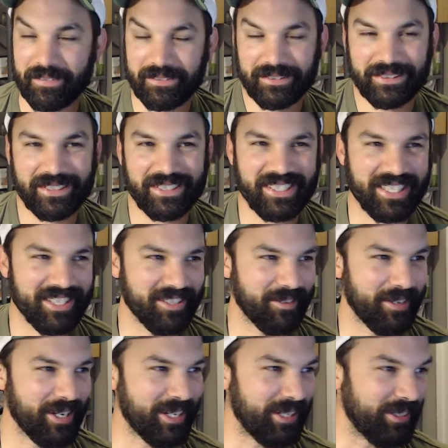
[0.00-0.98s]
I guess that's the
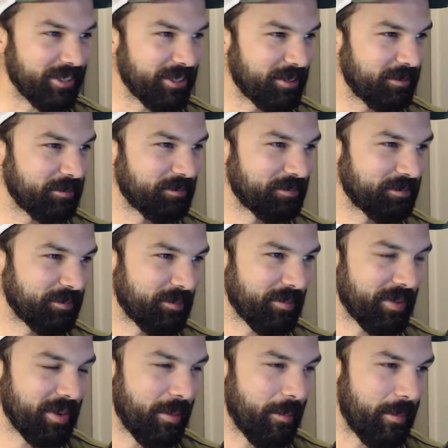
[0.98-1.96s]
way it goes.
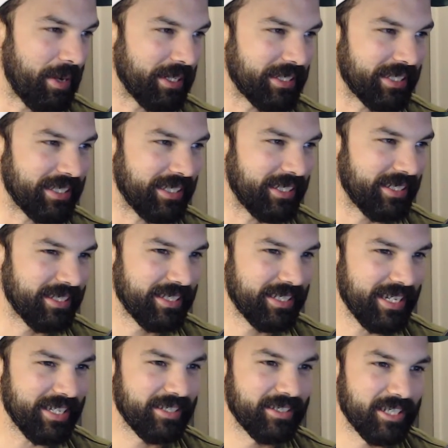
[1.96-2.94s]
But
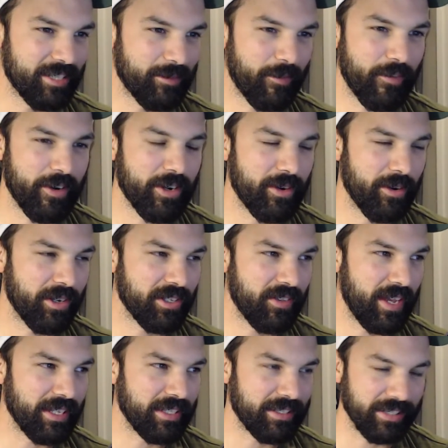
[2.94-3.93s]
yeah, it's very curious on
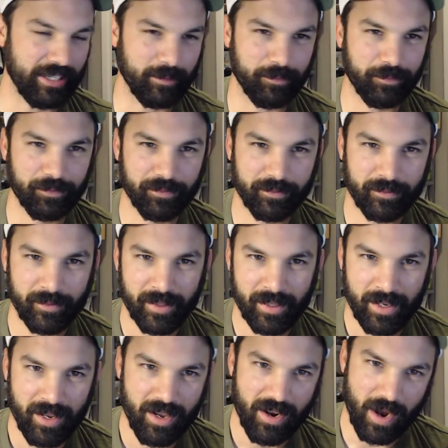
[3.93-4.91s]
that side.
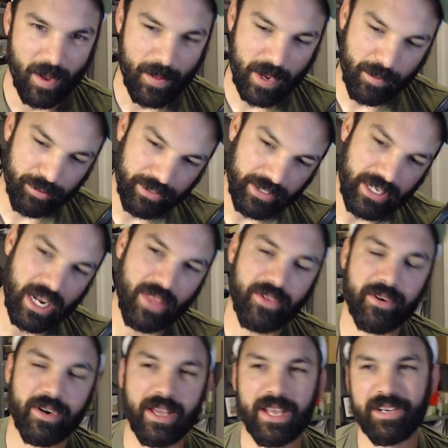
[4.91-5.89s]
On the complete
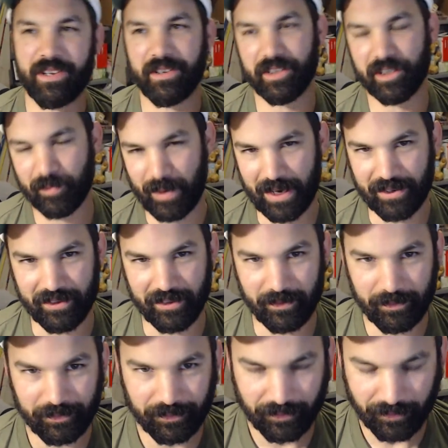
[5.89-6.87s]
other end of the
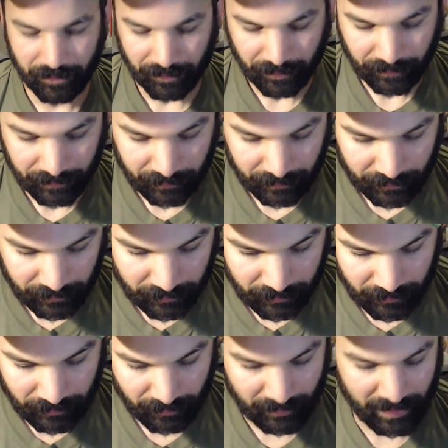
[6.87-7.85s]
spectrum,
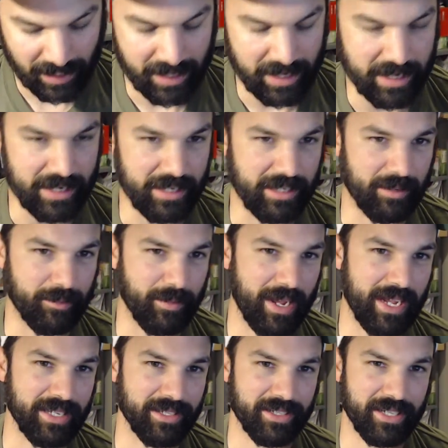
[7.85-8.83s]

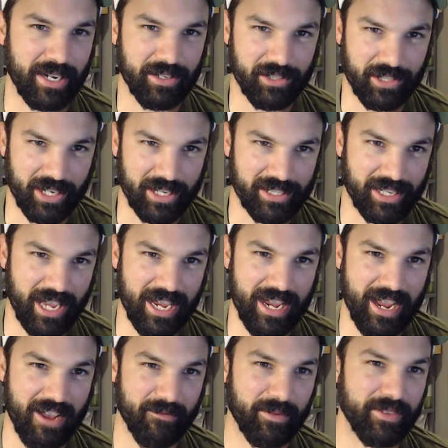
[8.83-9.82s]
as the title suggests, I
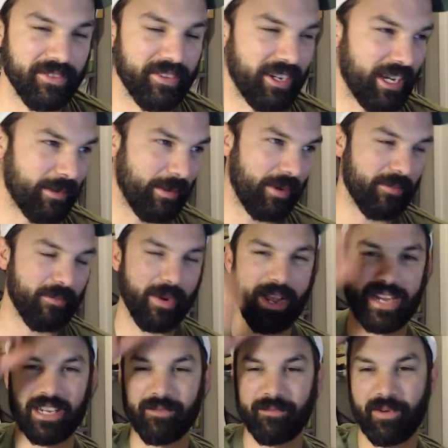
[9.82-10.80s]
have been thinking about
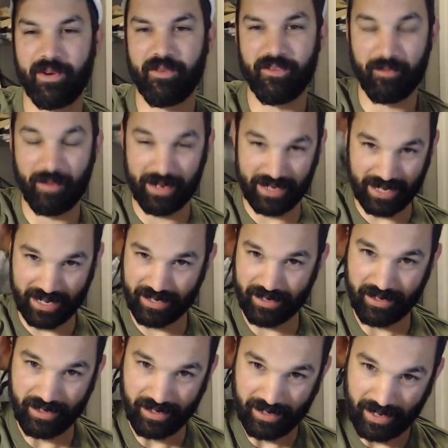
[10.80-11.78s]
buying a boat with my dad.
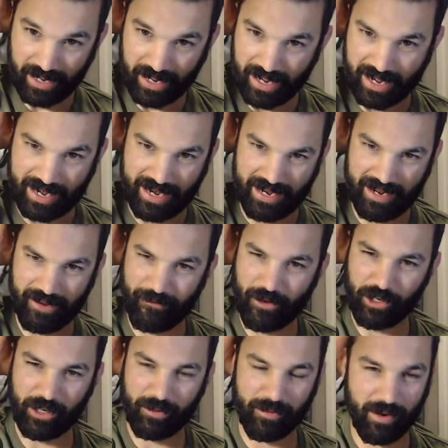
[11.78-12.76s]
A
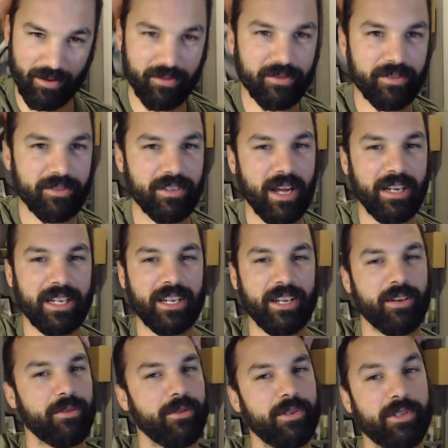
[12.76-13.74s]
fishing boat, not like a
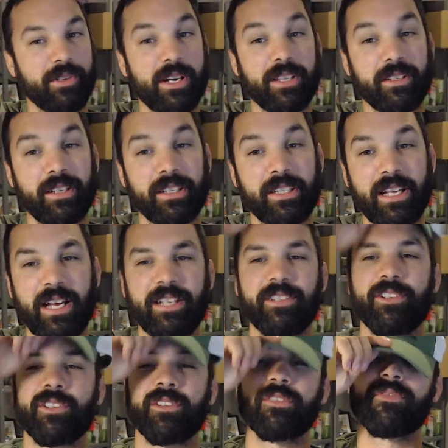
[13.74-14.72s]
cruise or anything like
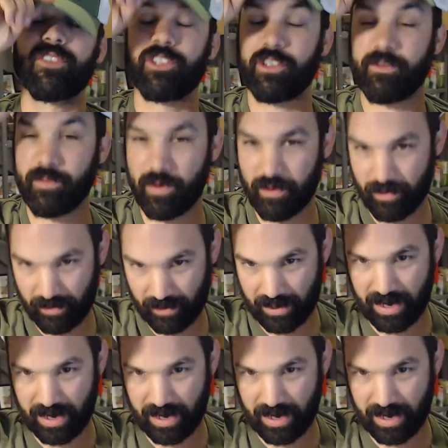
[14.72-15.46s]
that, just a fishing boat.